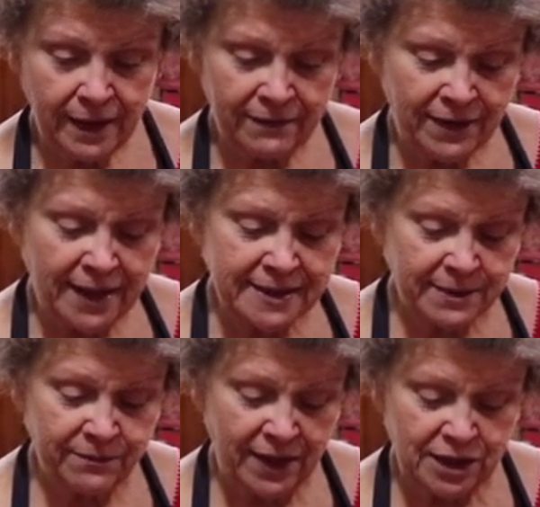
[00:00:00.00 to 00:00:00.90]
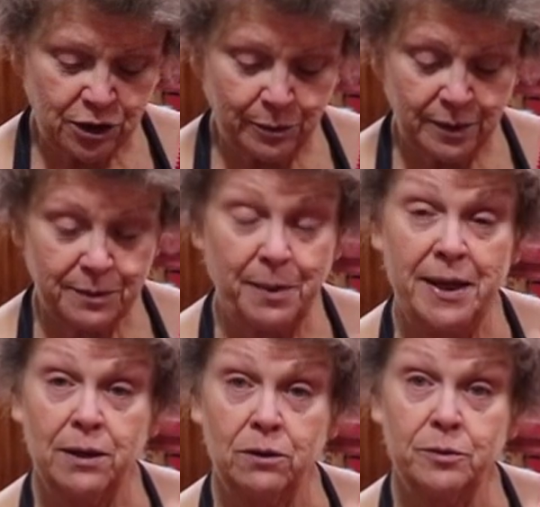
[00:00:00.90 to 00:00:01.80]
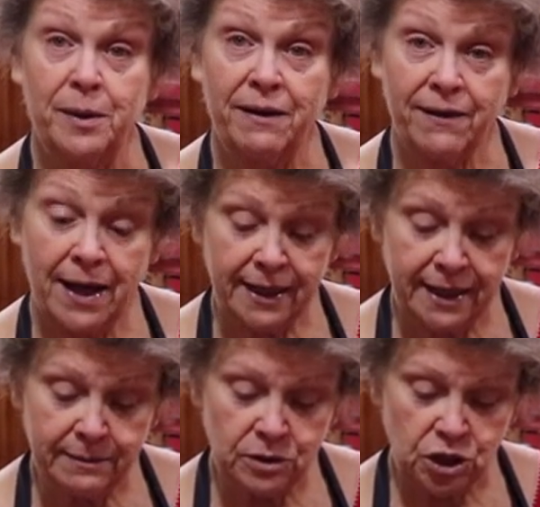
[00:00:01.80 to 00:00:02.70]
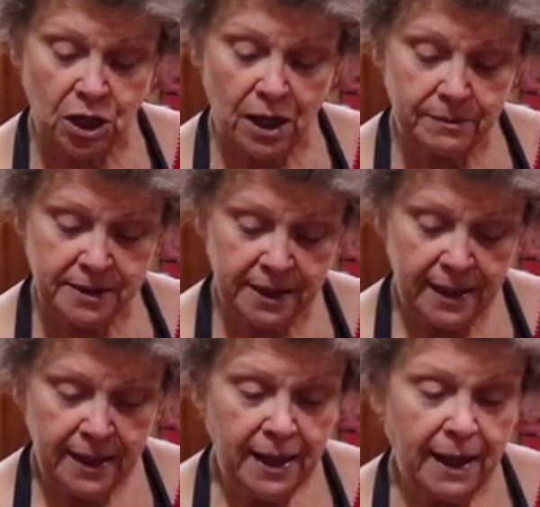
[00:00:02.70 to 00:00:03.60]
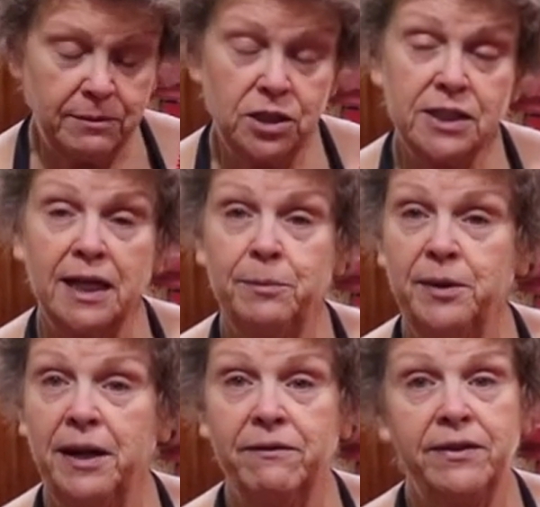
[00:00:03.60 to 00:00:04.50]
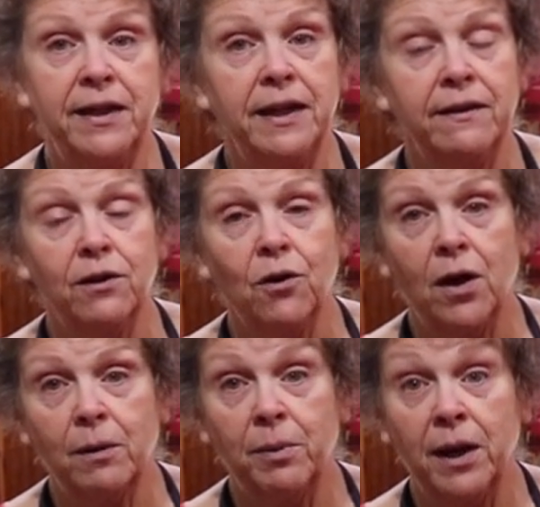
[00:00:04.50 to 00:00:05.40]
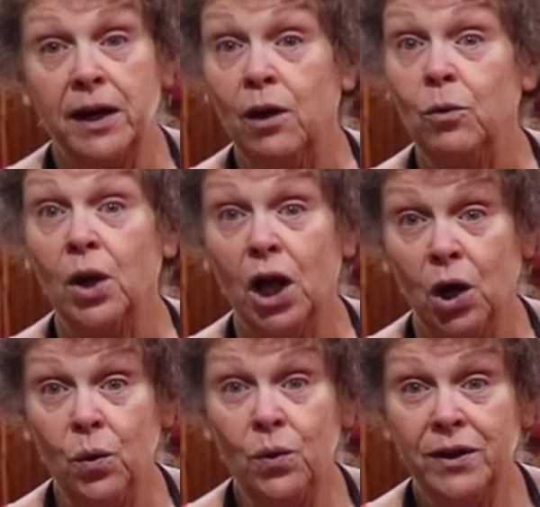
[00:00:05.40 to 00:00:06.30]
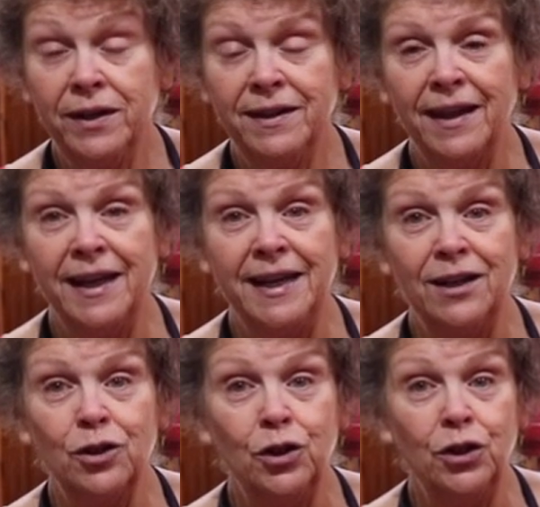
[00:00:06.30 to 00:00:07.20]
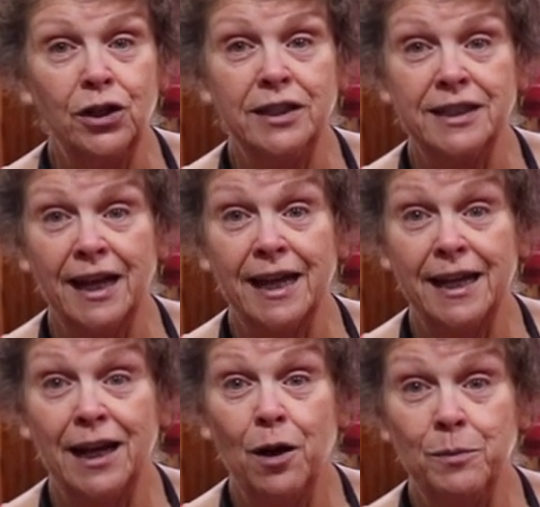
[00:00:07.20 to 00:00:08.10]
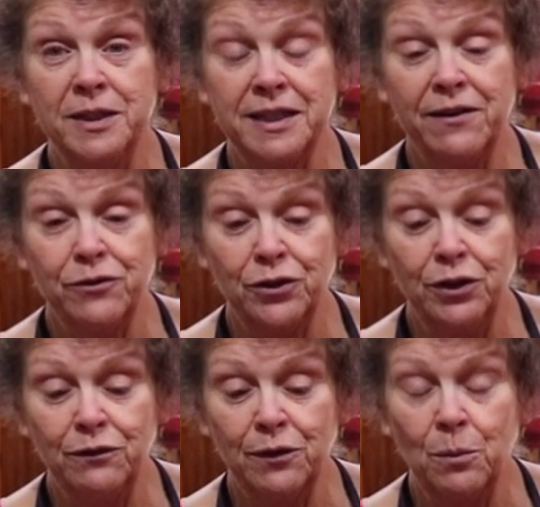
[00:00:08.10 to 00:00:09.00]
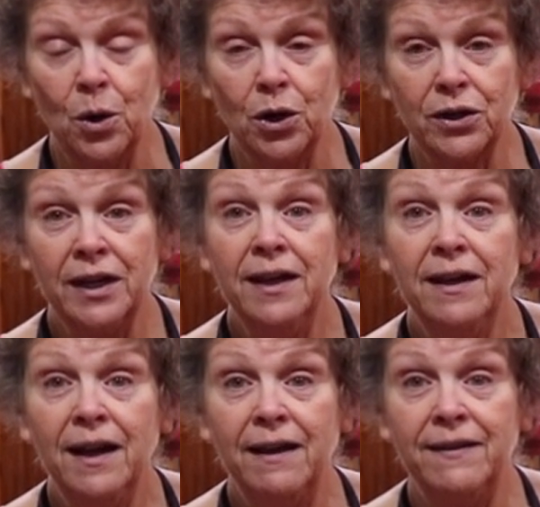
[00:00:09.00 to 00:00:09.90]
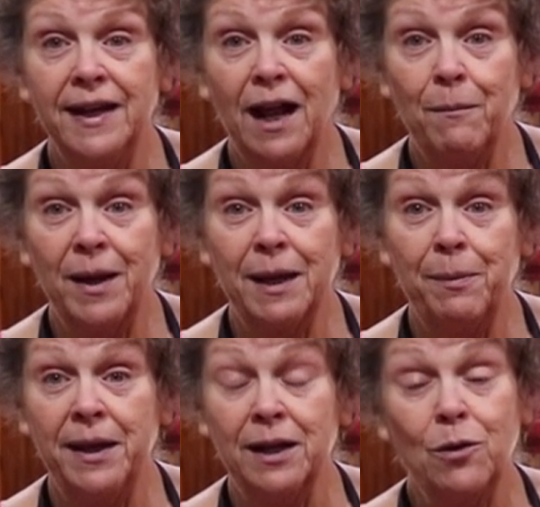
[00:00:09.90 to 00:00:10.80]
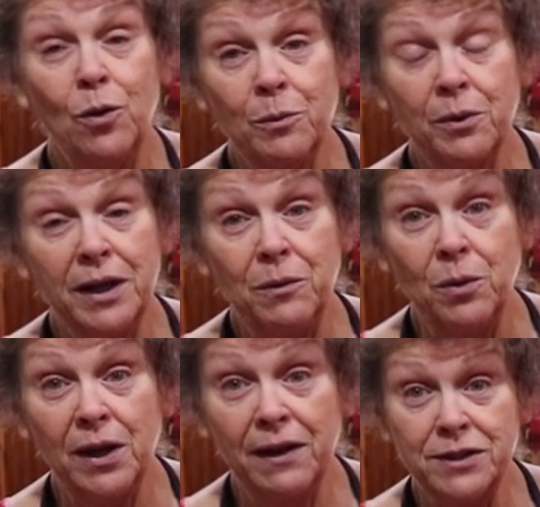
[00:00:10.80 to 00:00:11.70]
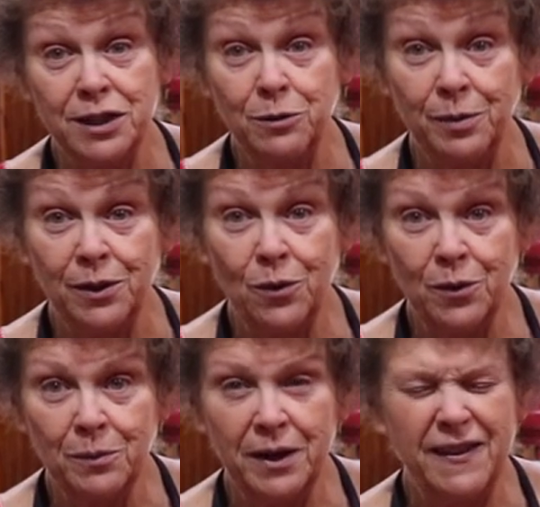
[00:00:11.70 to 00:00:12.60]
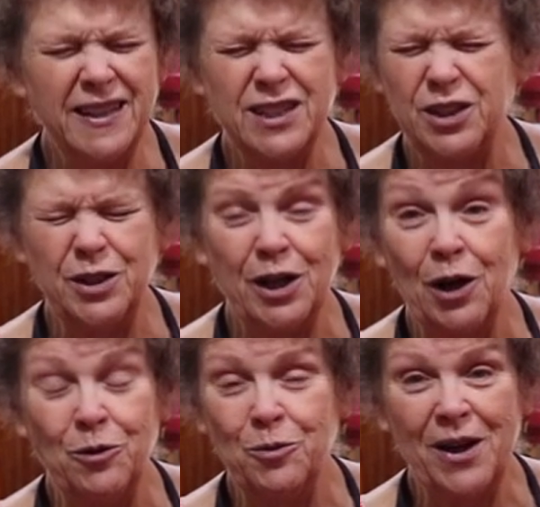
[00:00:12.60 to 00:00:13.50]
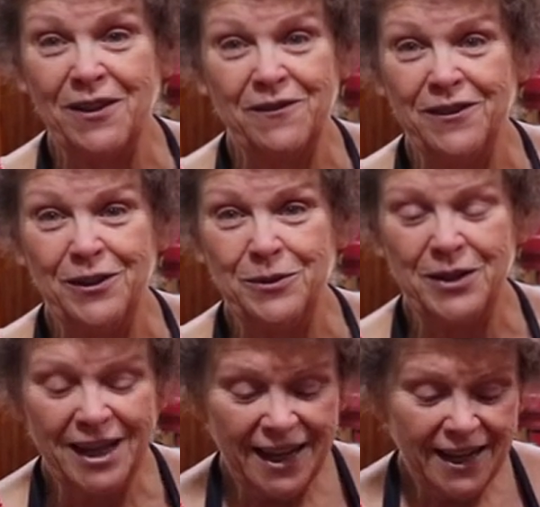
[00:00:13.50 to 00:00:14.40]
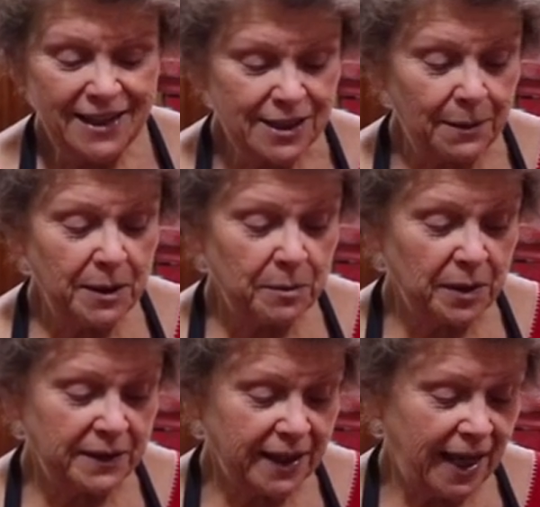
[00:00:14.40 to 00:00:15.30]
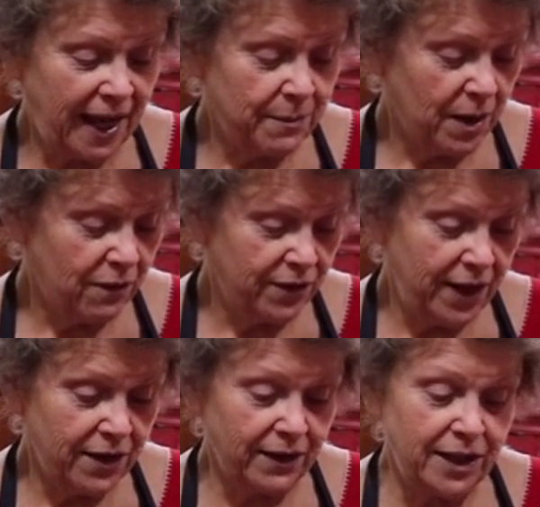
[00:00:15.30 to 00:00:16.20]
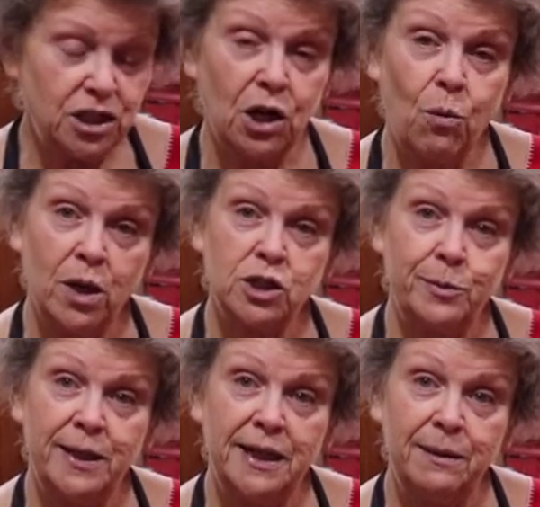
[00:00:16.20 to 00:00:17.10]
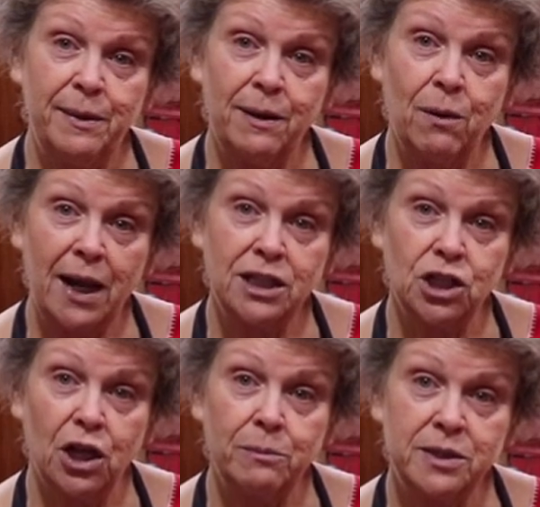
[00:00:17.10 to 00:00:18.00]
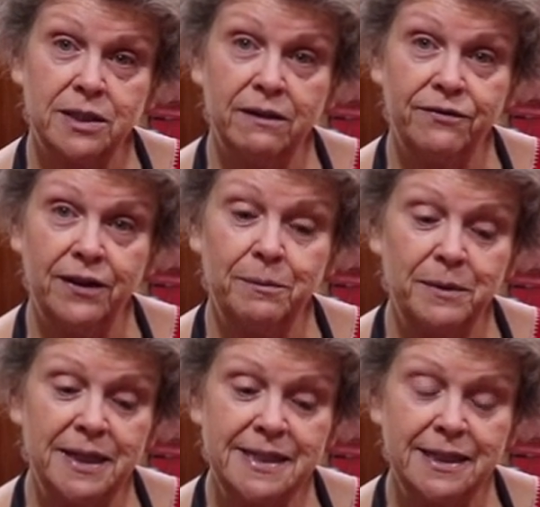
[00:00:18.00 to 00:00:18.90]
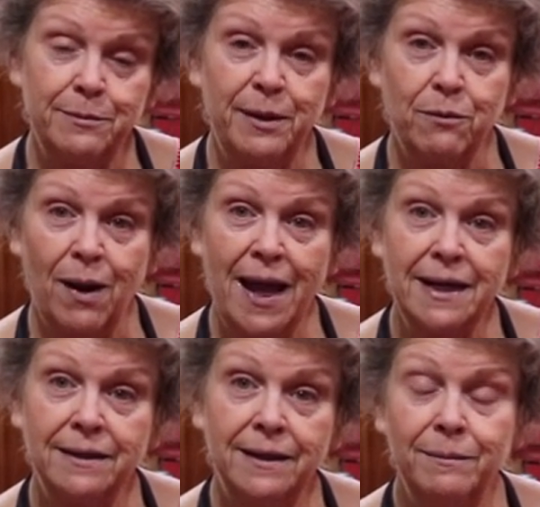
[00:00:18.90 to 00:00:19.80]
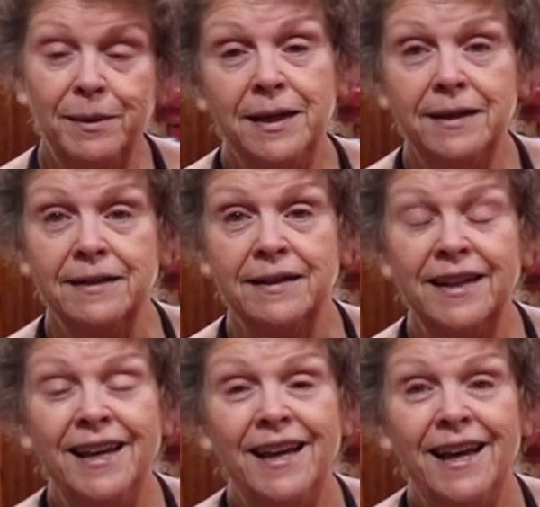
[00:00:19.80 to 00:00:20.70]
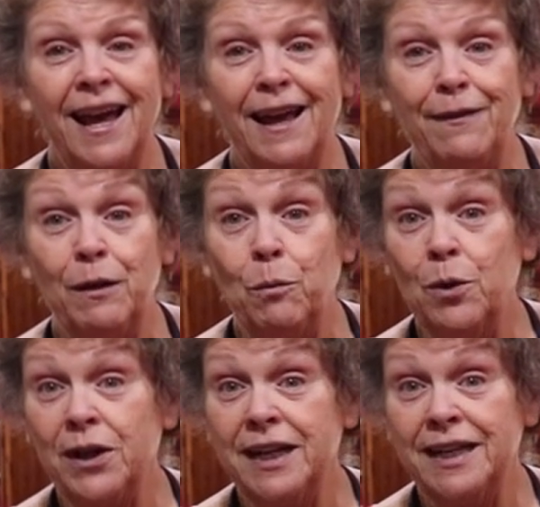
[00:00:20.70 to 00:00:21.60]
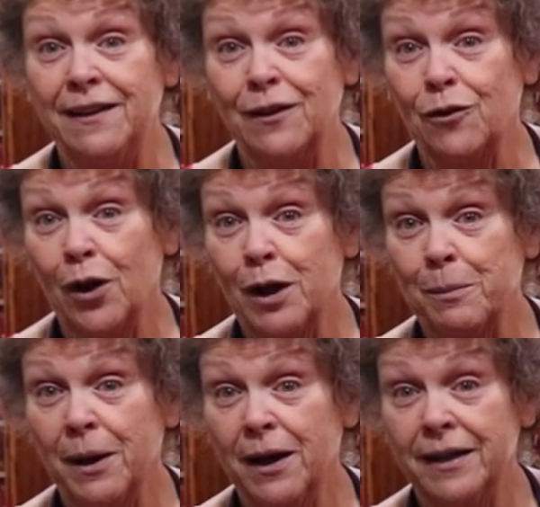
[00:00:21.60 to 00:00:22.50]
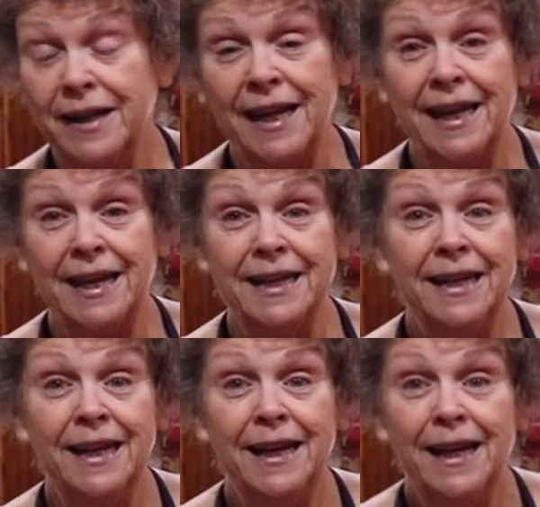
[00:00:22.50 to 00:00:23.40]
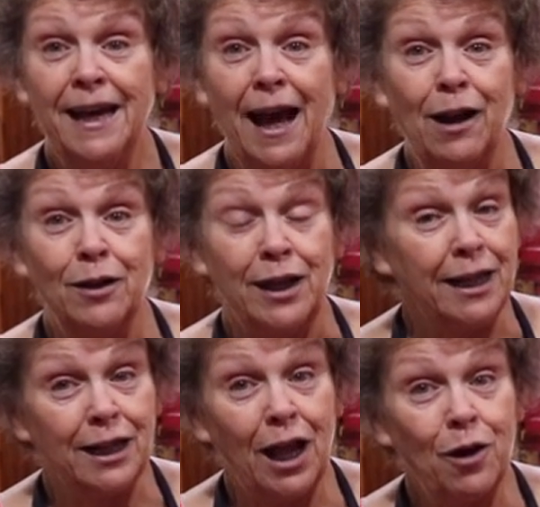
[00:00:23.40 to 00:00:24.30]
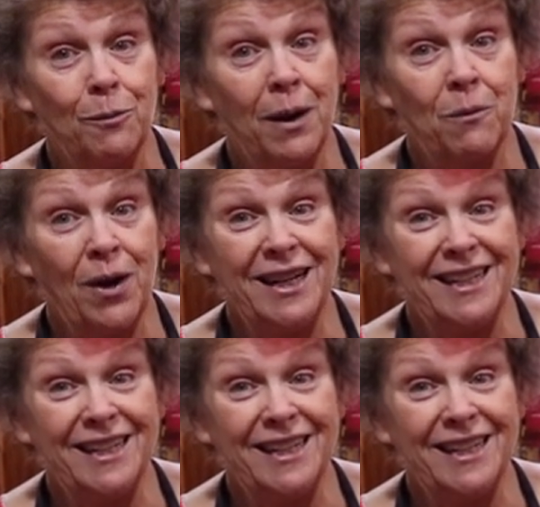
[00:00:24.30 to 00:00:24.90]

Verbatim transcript: I've got some vegetables peeled, but I've got to get them chopped. I'm just going to put everything in the crock pot on low and it'll cook until I get home this afternoon from work. And then I'll make a pan of cornbread and we'll soup and cornbread. That's good cold weather food. So I'm going to bring the camera over here and let y'all watch me a little bit while I chop stuff up. Listen to me rattle a little bit and, and then we'll get it in the crock pot and I'll get along my way.